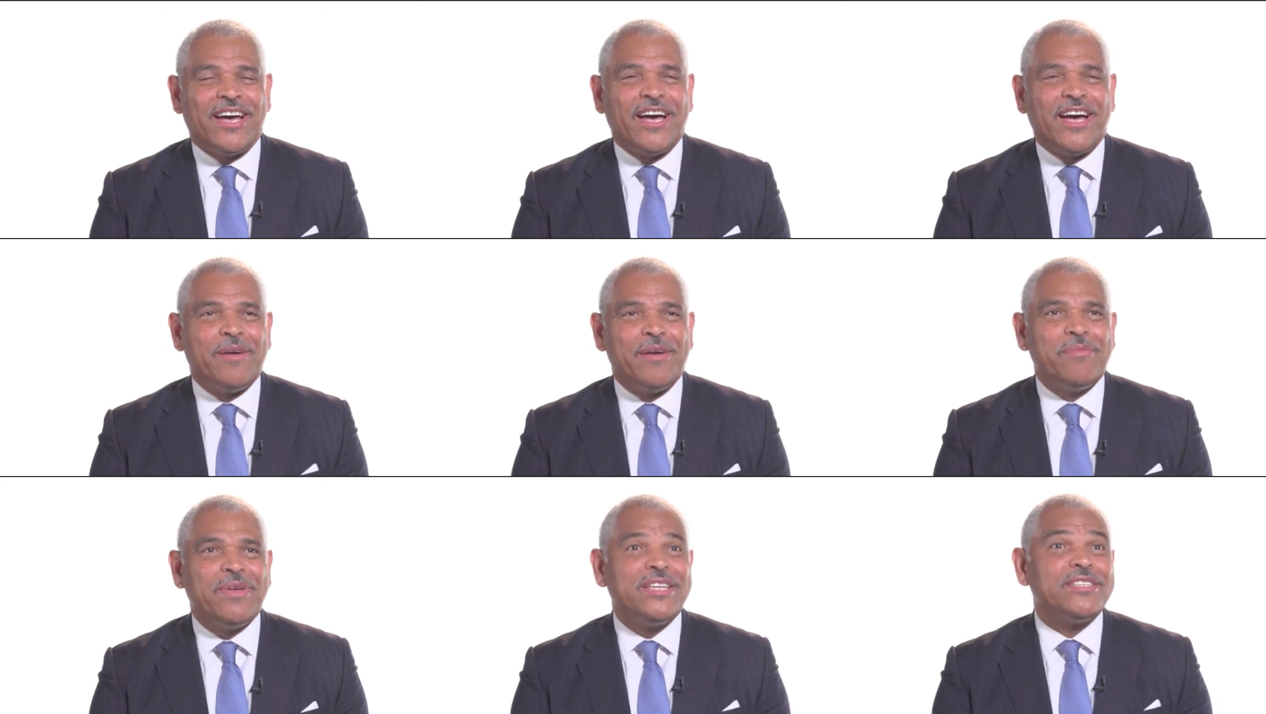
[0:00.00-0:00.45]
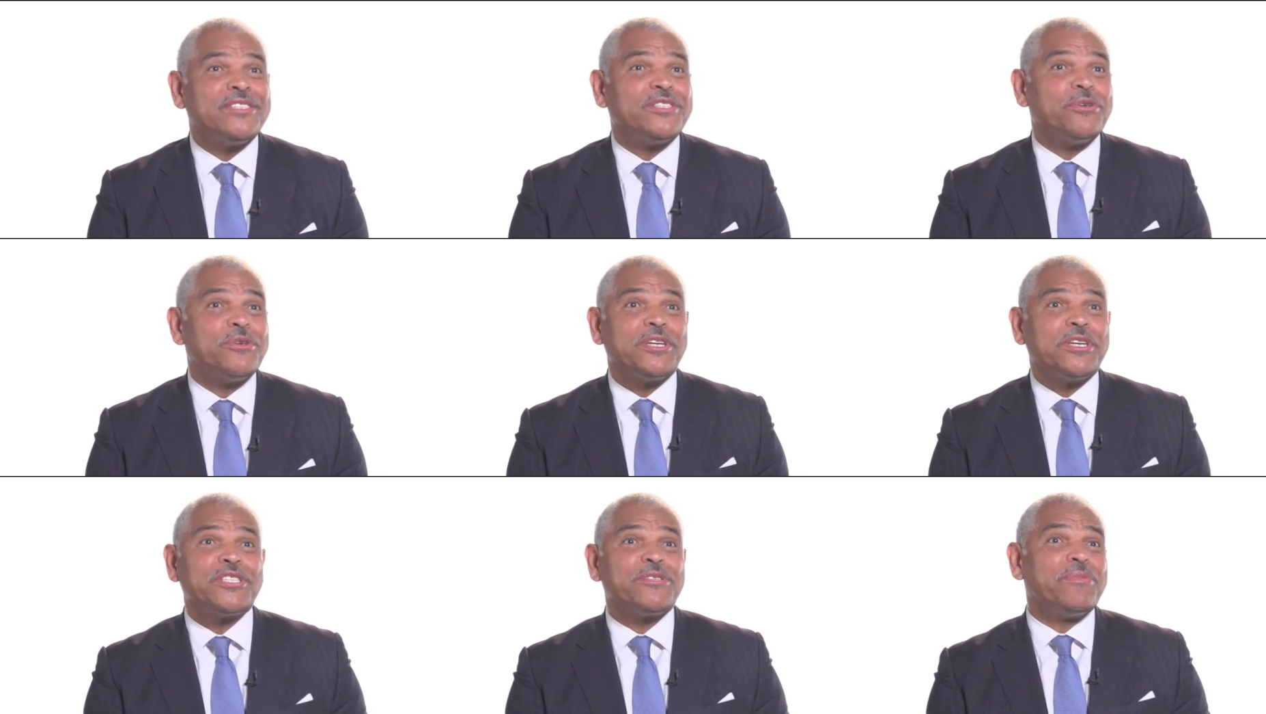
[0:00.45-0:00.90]
I'm
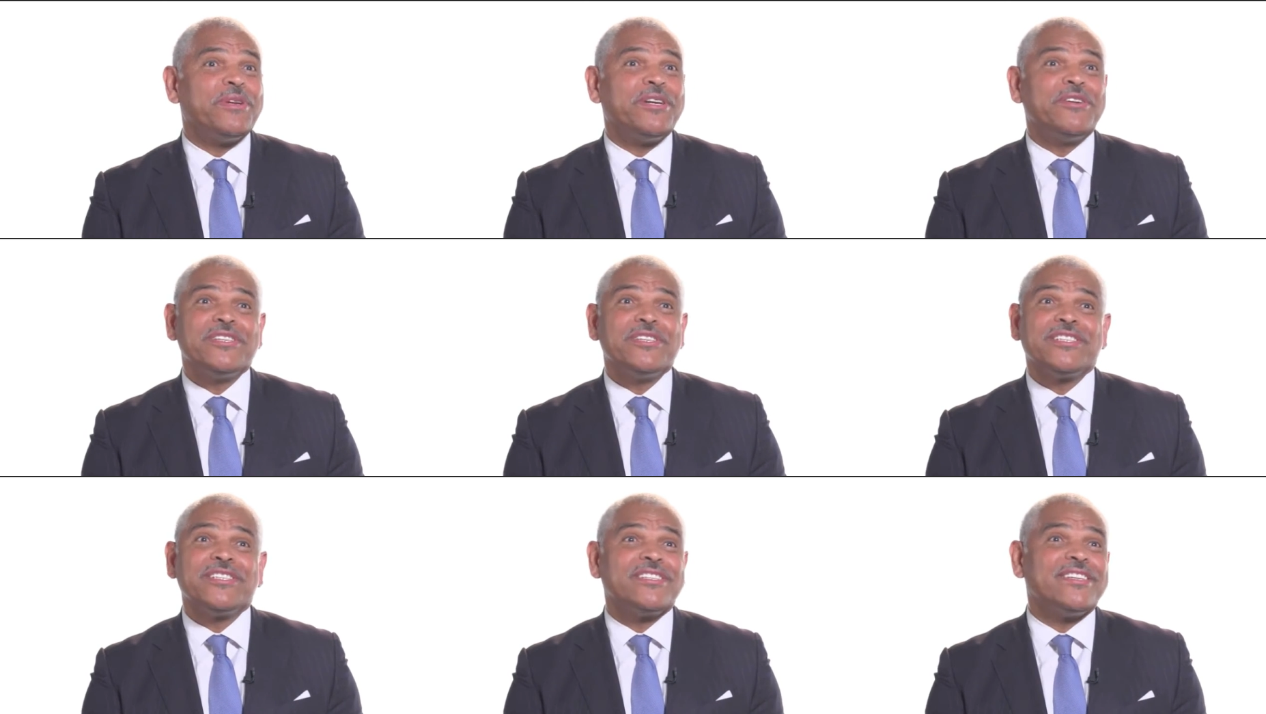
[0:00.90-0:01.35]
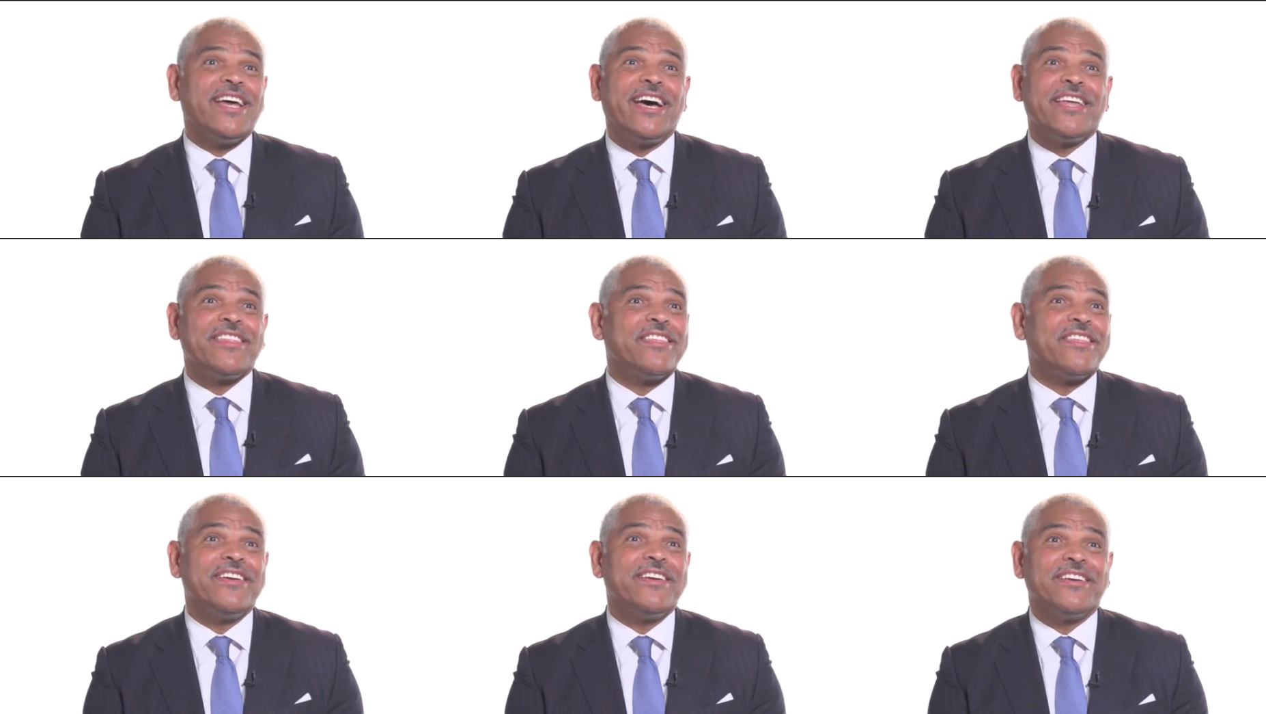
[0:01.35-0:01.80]
into experience,
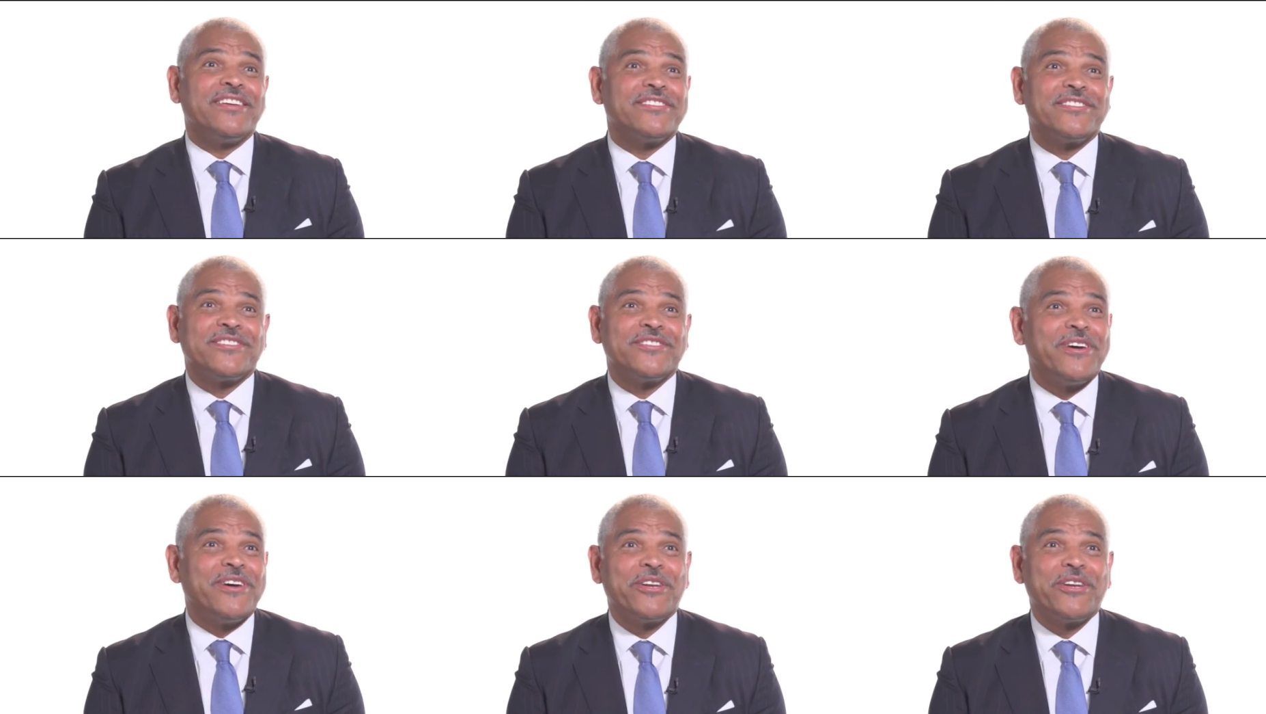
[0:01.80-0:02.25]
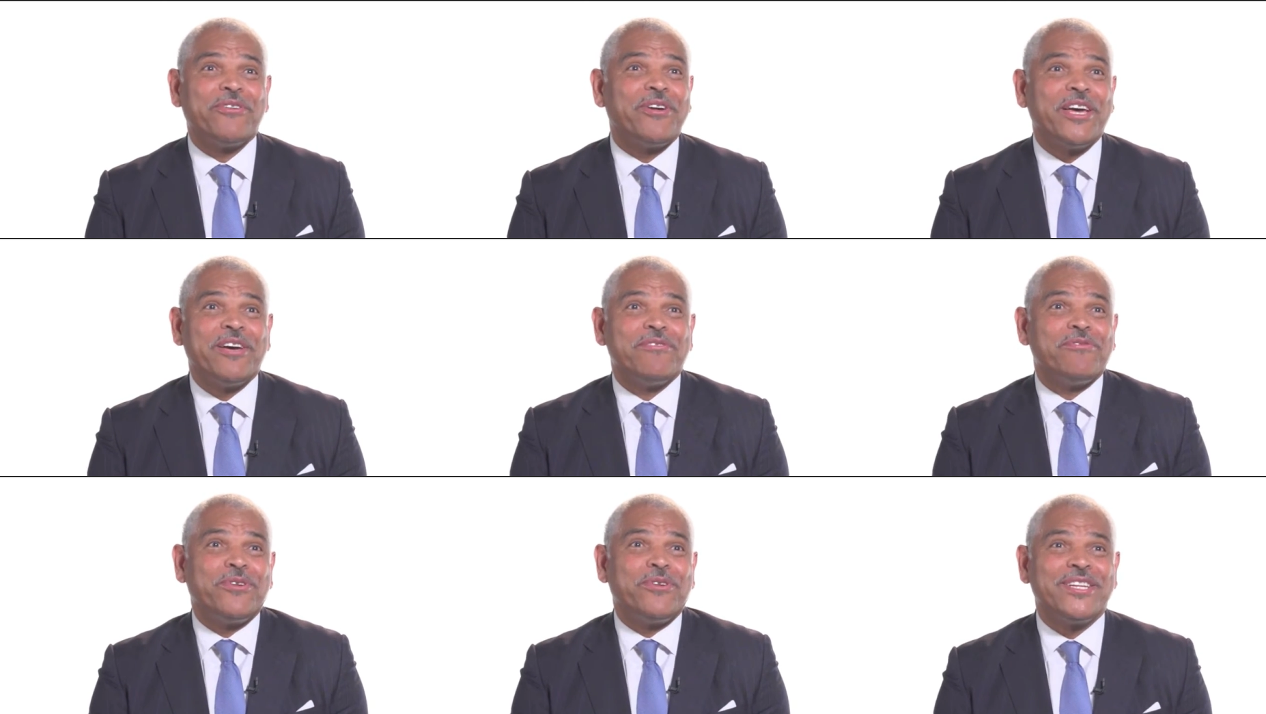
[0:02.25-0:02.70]
not things, so I
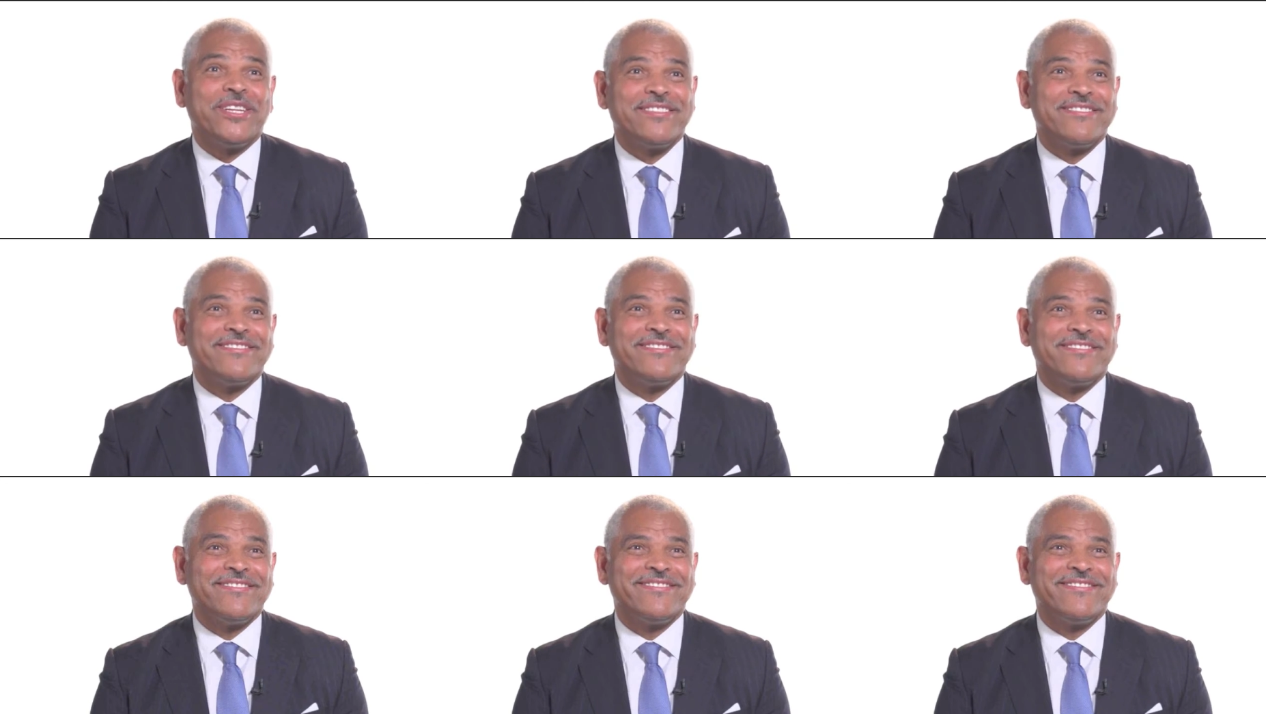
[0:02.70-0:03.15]
don't have one.